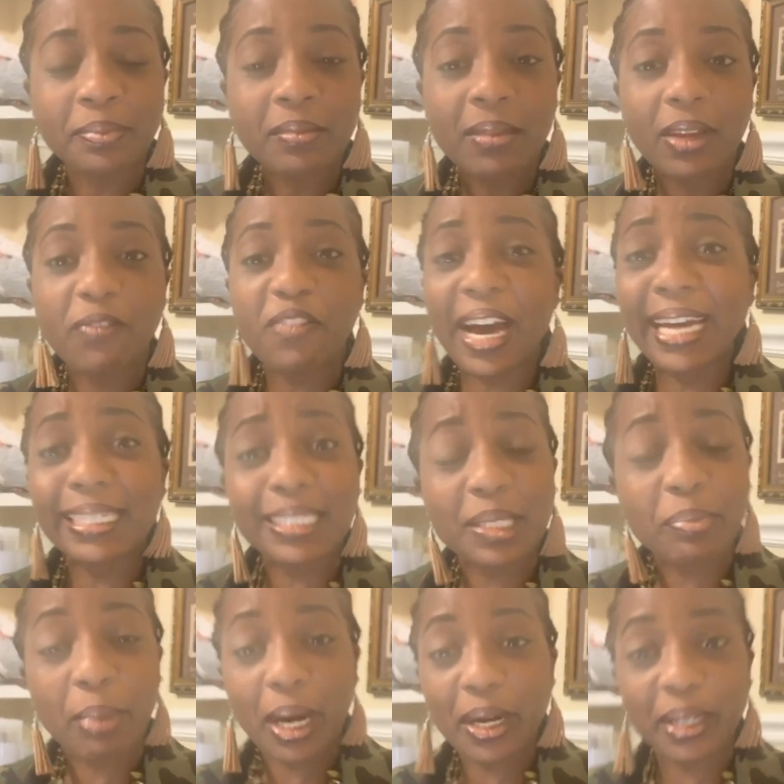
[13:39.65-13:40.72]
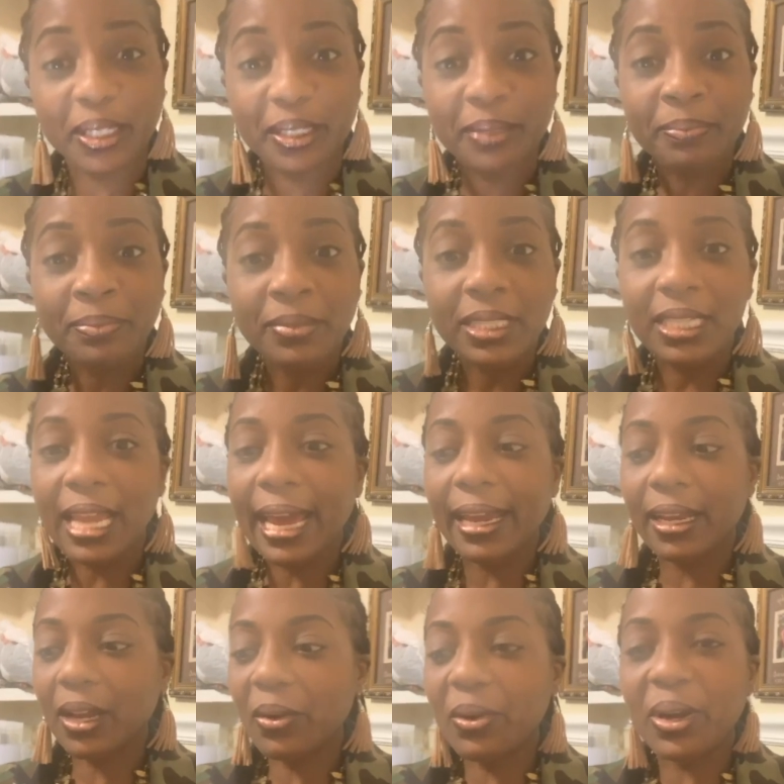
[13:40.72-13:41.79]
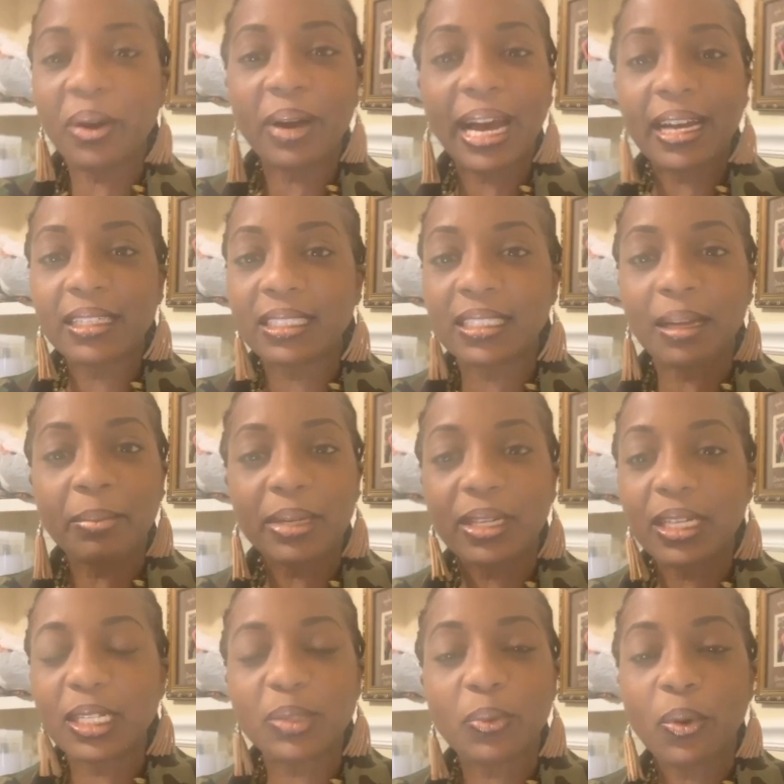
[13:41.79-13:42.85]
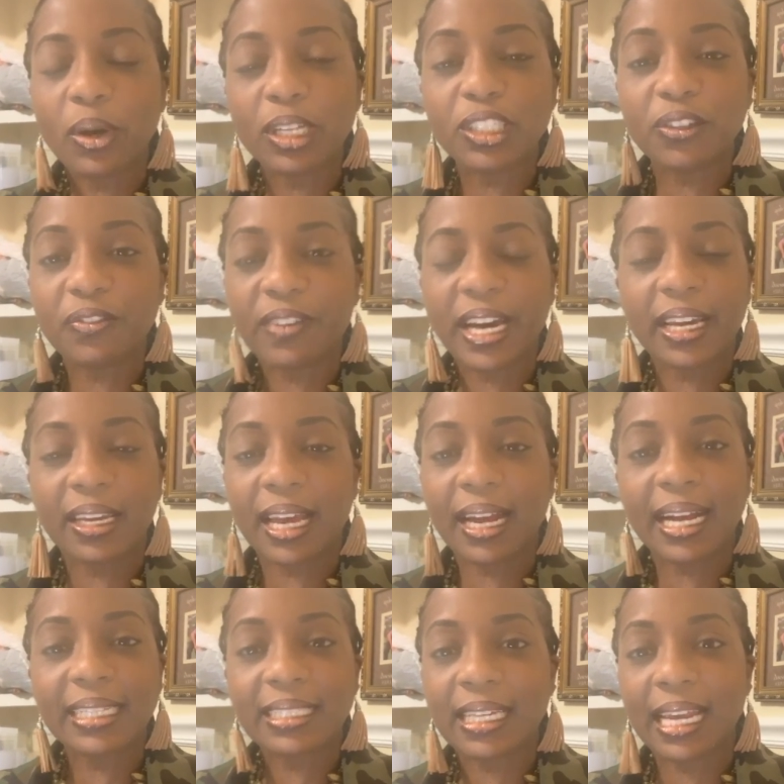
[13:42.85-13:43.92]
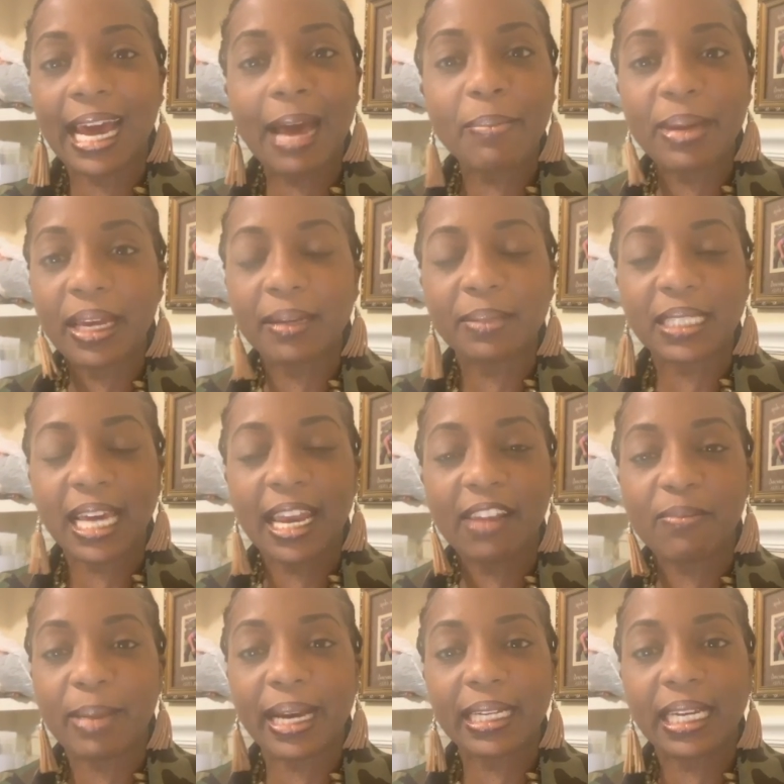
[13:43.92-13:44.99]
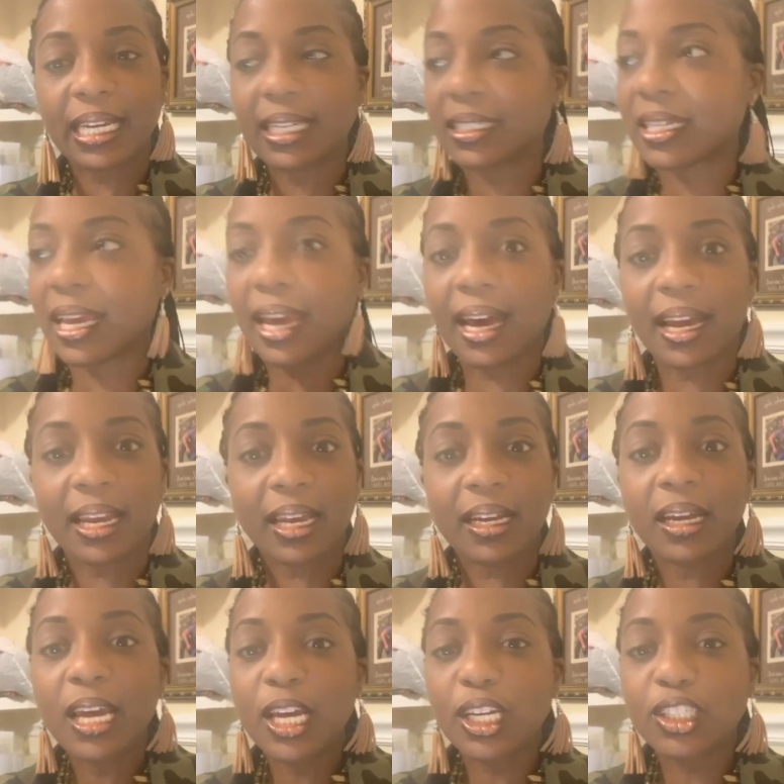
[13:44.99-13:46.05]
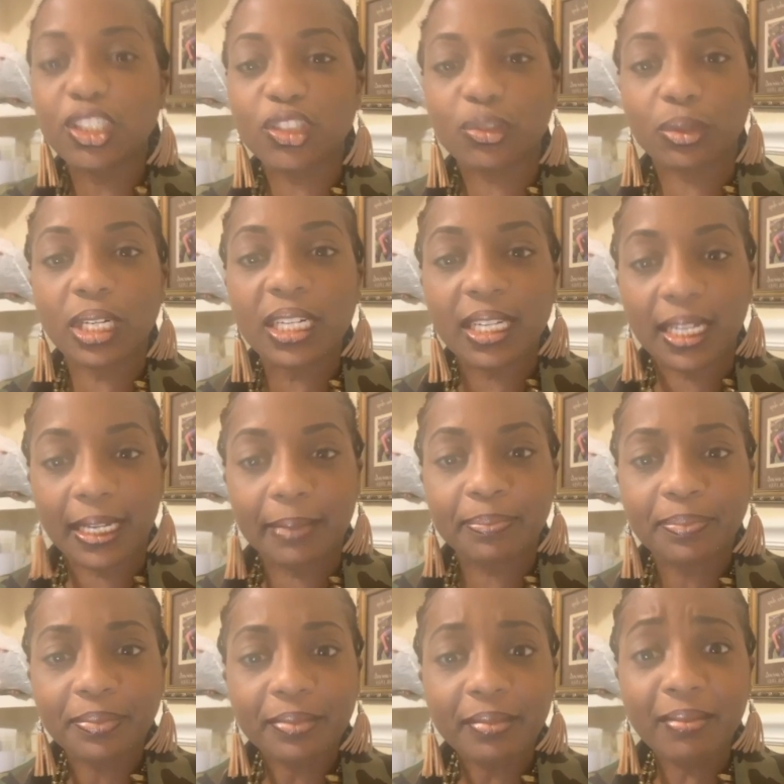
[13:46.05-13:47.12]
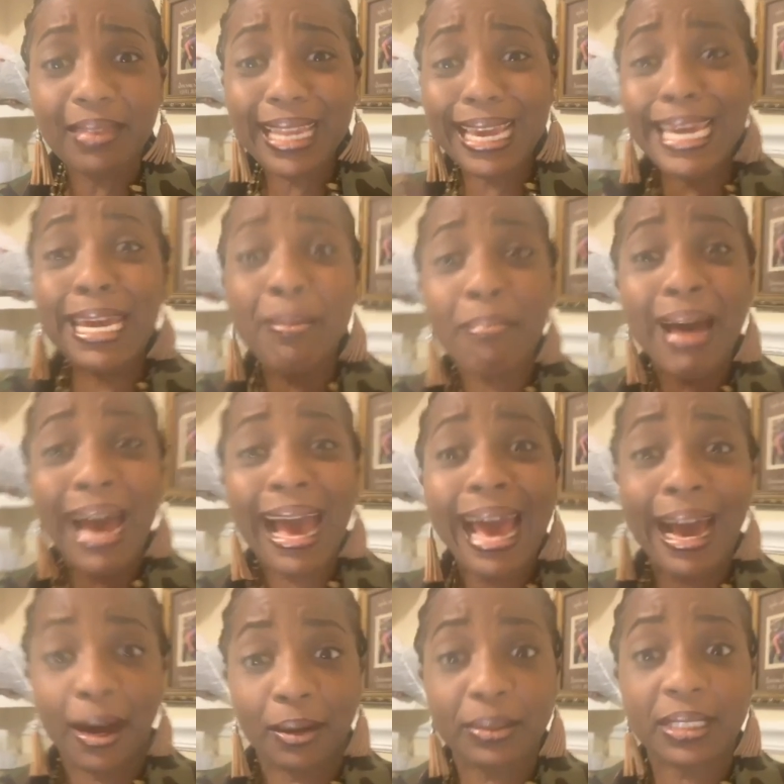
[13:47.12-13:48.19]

Fight smart. Like, don't go out. Some of these wars you fight, like I said, I'd be upset if my kids, they out there struggling in my house